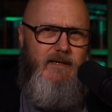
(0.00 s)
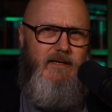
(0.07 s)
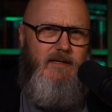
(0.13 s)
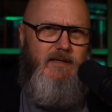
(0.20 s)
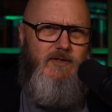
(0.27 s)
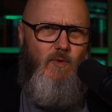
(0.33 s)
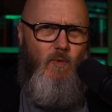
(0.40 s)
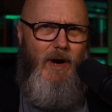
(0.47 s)

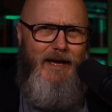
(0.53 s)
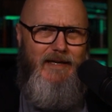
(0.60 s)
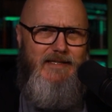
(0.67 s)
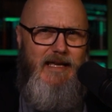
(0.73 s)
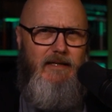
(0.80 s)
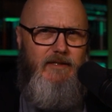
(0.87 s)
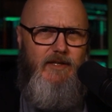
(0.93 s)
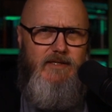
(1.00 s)
So why
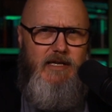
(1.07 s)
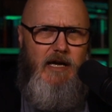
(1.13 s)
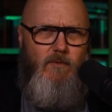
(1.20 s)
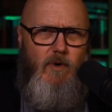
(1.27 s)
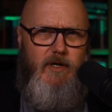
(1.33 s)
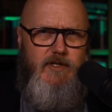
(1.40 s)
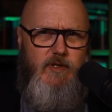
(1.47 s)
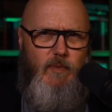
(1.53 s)
exactly does God
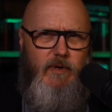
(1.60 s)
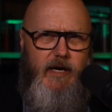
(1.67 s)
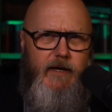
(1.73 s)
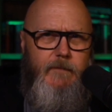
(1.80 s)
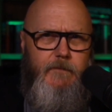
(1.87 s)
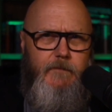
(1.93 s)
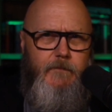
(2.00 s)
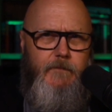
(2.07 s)
want us to
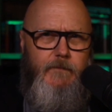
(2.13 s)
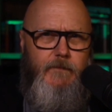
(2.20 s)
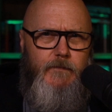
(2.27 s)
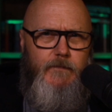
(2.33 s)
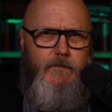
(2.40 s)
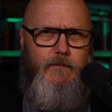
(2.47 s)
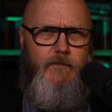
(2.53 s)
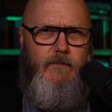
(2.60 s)
pray?
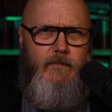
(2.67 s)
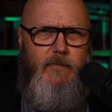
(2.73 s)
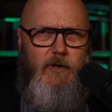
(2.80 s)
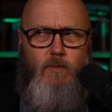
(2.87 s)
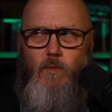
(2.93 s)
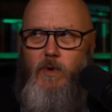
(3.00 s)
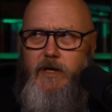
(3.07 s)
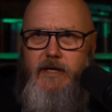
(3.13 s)

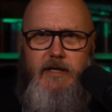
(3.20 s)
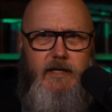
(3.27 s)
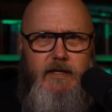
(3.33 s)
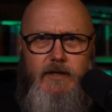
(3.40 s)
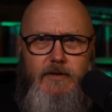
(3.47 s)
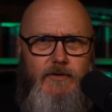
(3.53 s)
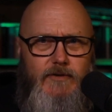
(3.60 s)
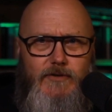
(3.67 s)
Like, what
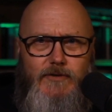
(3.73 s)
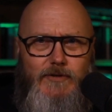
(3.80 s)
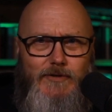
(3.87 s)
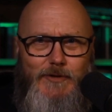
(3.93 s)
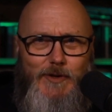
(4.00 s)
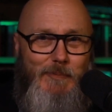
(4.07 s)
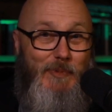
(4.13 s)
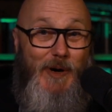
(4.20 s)

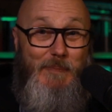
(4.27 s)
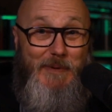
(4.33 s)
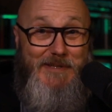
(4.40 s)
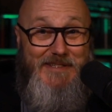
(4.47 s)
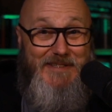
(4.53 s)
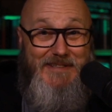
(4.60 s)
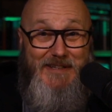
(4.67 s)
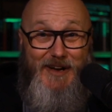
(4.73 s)
is the
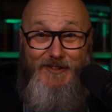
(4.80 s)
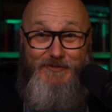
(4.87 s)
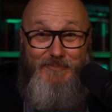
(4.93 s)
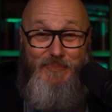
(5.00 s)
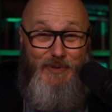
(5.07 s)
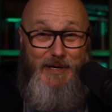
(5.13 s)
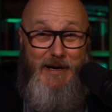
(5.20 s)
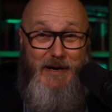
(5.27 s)
purpose of
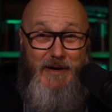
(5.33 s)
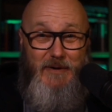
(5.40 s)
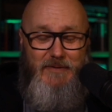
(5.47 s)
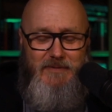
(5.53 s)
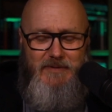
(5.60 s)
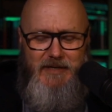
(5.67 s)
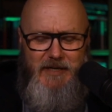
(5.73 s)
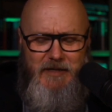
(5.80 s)
prayer?
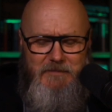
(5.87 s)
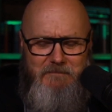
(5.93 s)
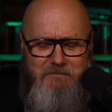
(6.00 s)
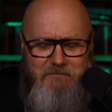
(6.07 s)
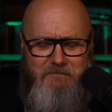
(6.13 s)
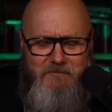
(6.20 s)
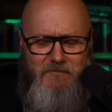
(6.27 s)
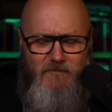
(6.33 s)

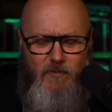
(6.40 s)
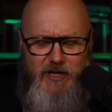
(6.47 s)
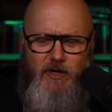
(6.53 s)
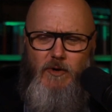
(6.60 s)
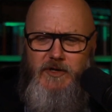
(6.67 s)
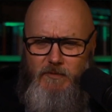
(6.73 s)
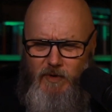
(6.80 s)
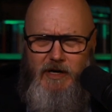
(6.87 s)
We
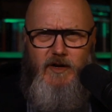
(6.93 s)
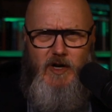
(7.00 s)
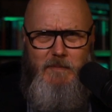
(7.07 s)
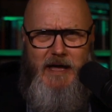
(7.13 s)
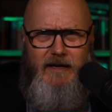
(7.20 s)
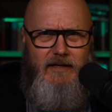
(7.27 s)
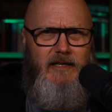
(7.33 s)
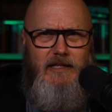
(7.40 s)
know that we are
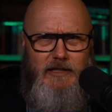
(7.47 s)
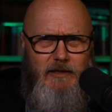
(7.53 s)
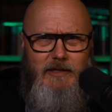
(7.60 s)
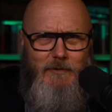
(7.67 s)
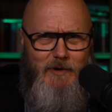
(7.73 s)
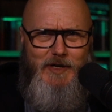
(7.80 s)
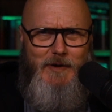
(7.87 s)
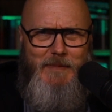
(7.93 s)
commanded,
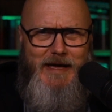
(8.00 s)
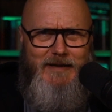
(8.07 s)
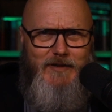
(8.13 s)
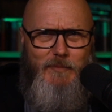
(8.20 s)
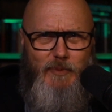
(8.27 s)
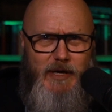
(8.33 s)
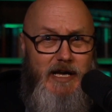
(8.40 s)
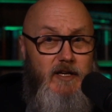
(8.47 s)
clearly we're commanded
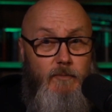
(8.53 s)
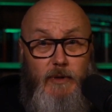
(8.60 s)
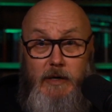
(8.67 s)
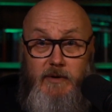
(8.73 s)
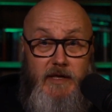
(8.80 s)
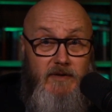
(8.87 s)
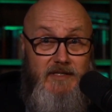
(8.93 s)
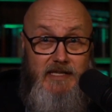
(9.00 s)
to pray
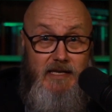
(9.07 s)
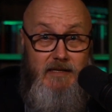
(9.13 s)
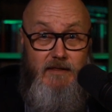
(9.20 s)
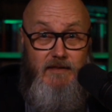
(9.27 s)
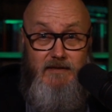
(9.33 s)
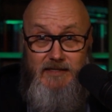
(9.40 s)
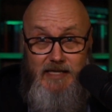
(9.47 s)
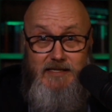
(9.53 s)
without
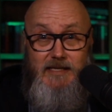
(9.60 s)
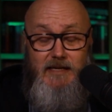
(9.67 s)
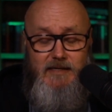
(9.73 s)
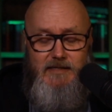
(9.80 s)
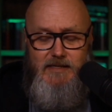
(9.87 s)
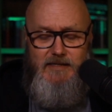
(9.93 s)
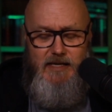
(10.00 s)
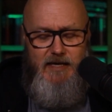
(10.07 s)
ceasing,
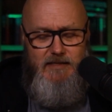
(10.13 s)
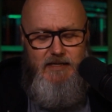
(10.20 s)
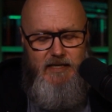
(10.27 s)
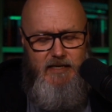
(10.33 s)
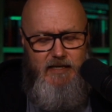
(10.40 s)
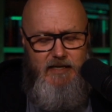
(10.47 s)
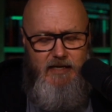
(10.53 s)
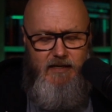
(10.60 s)
as it says
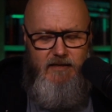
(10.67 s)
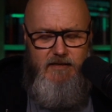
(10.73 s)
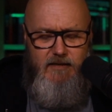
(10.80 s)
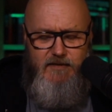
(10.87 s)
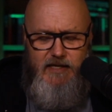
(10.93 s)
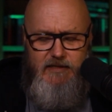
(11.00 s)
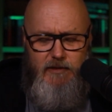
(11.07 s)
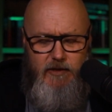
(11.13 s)
in
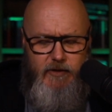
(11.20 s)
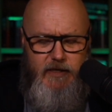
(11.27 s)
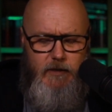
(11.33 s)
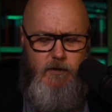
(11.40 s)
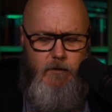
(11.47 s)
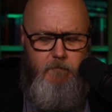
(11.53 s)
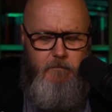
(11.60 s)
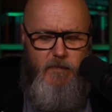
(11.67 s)

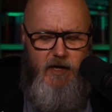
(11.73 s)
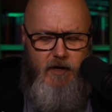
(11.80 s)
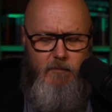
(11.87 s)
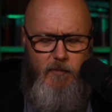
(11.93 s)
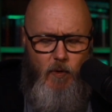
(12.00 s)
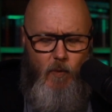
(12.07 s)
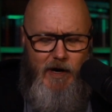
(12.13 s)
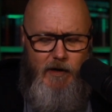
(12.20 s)
Thessalonians.
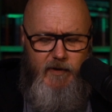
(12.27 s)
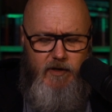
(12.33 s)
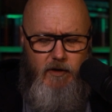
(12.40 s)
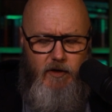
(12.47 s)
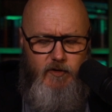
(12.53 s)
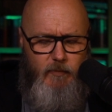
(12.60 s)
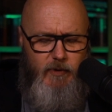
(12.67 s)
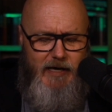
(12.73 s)
But why are we
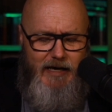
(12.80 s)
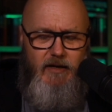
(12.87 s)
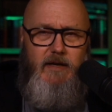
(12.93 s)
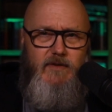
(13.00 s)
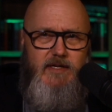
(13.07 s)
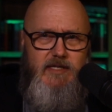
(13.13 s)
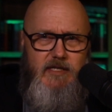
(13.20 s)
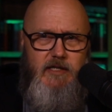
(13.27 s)
called to pray? I'll give
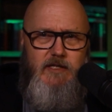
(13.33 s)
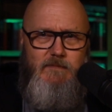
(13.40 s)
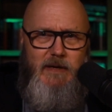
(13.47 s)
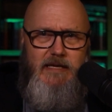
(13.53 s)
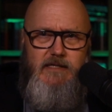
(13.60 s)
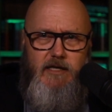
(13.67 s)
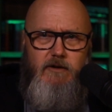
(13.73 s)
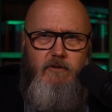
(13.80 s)
you 6
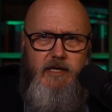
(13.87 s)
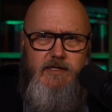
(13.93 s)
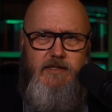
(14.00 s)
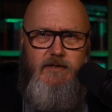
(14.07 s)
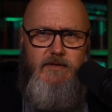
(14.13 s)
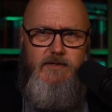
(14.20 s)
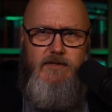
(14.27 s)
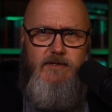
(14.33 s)
basic
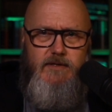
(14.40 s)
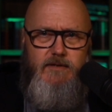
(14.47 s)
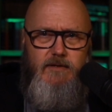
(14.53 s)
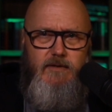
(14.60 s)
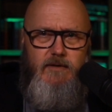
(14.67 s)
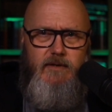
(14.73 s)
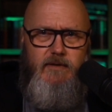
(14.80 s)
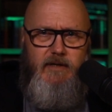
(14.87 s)
reasons
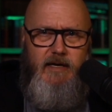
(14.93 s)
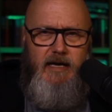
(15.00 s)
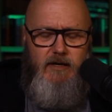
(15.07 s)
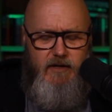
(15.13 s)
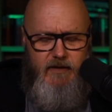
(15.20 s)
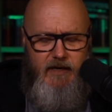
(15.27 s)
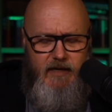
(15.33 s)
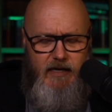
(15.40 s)

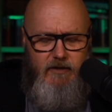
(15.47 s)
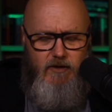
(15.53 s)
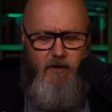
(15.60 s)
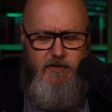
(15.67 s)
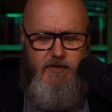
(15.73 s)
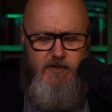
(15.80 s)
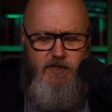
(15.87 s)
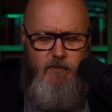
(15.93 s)
that God
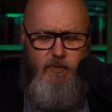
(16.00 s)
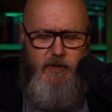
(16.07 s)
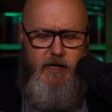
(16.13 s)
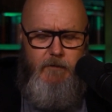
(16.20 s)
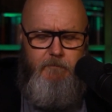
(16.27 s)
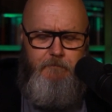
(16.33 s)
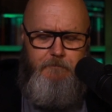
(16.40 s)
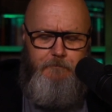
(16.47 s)
calls us to
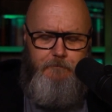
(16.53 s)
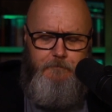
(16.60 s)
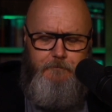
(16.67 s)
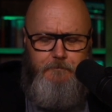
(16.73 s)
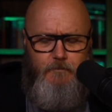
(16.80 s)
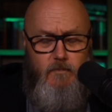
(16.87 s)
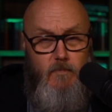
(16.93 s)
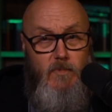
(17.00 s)
prayer.
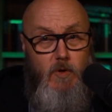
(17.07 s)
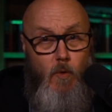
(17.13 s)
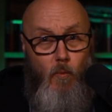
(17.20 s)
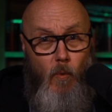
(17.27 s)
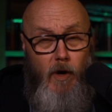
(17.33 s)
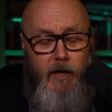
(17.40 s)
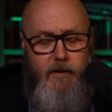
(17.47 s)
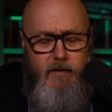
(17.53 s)

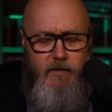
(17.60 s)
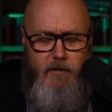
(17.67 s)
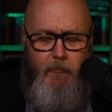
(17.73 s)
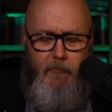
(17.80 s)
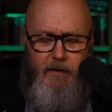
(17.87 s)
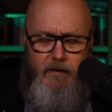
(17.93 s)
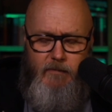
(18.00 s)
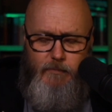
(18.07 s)
1,
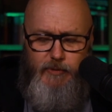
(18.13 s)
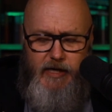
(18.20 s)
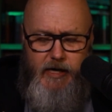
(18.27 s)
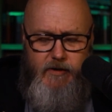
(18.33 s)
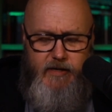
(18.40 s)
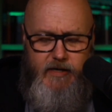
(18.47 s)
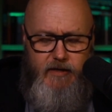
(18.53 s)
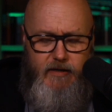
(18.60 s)

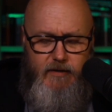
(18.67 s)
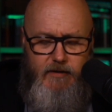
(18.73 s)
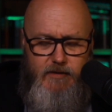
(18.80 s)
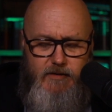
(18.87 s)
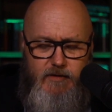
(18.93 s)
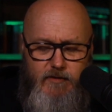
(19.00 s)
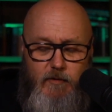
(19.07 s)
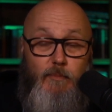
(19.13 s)
prayer
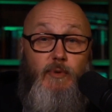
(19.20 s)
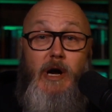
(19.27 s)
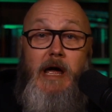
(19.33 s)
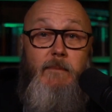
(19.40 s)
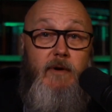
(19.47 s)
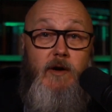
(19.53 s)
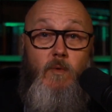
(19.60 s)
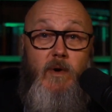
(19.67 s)
is the
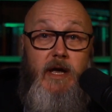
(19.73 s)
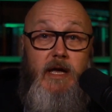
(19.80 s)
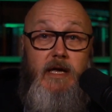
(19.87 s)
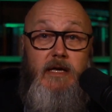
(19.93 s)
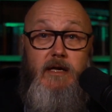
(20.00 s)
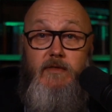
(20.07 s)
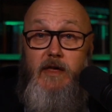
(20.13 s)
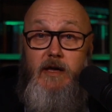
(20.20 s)
primary
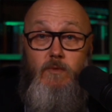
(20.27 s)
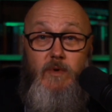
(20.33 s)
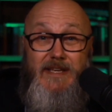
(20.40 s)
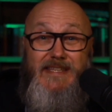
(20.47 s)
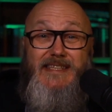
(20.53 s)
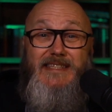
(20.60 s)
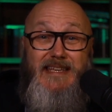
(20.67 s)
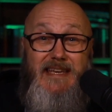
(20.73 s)
way that we
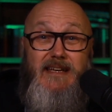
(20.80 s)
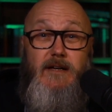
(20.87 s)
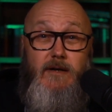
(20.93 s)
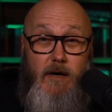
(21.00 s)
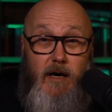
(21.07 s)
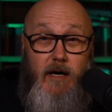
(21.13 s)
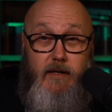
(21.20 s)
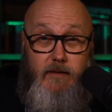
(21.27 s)
seek
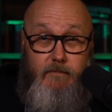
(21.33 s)
God.